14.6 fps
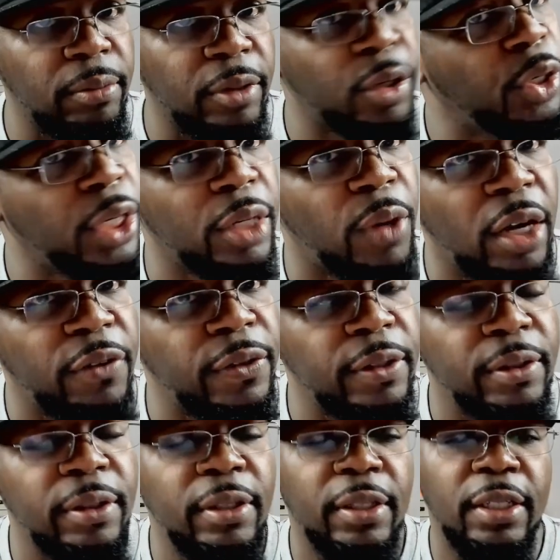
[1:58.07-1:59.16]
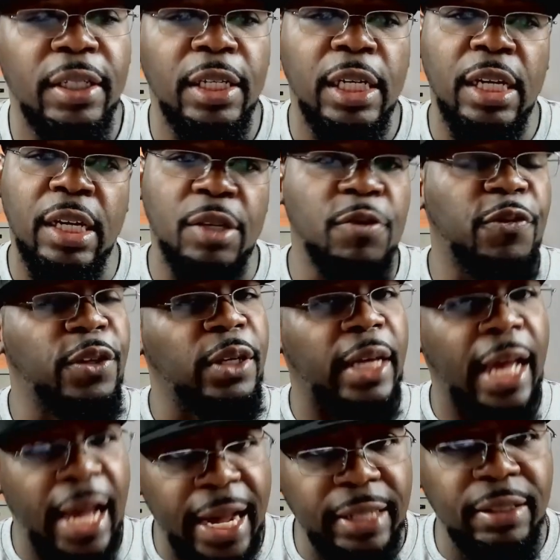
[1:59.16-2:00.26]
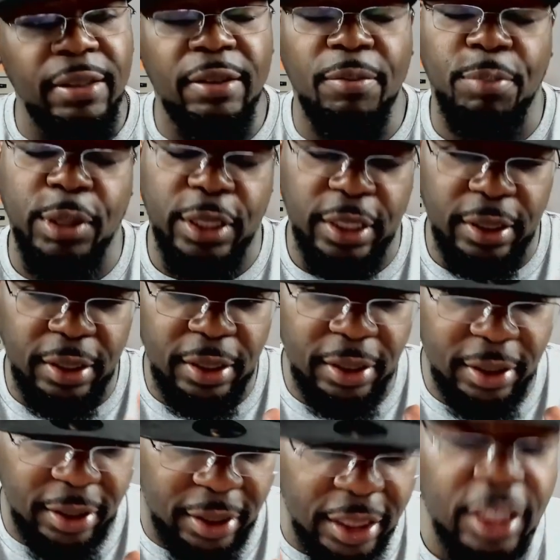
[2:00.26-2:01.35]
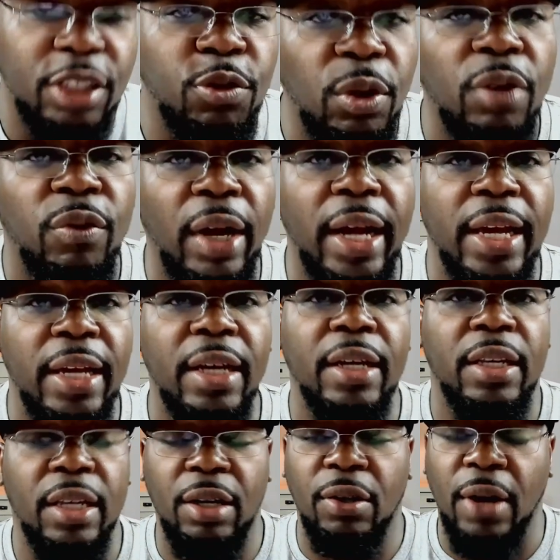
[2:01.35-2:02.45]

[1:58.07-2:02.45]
you ain't worth it. You feel got, but this one right here, yo,